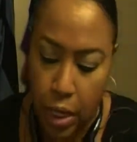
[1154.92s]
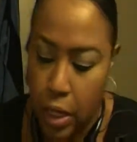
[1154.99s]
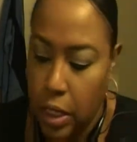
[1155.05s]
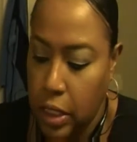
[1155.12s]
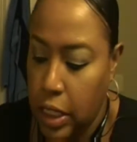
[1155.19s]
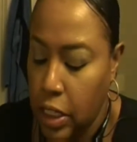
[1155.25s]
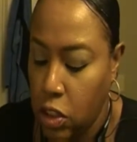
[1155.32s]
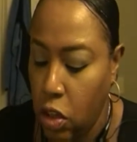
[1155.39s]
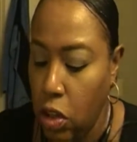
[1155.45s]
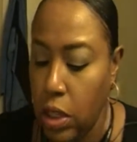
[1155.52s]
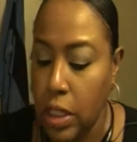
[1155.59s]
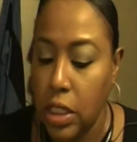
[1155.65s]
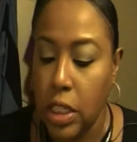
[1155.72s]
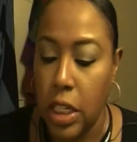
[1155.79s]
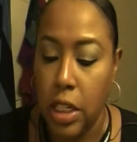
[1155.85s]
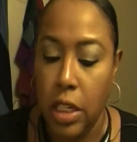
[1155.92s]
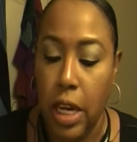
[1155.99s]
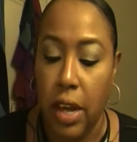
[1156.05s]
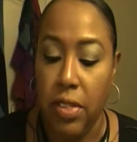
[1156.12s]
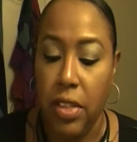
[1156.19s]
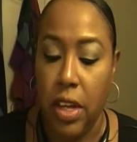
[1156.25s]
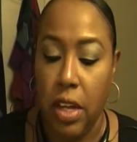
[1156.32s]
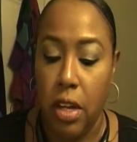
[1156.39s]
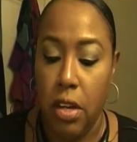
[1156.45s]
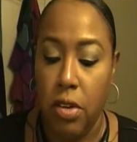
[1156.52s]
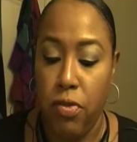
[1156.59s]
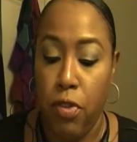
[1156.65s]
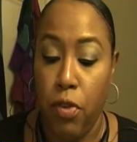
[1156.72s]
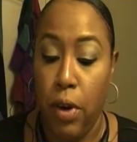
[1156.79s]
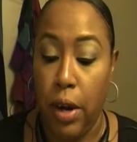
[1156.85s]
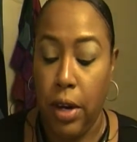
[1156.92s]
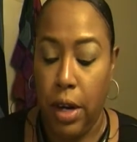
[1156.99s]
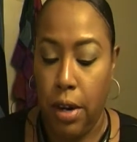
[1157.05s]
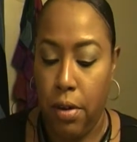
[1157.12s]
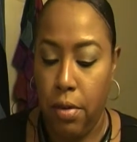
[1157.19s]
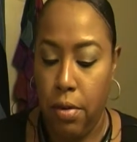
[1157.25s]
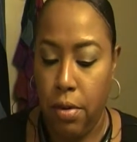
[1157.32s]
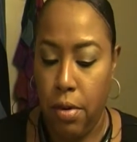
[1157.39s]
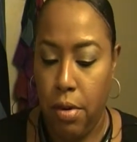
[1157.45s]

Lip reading: Because that's all that's needed, I think, for right now.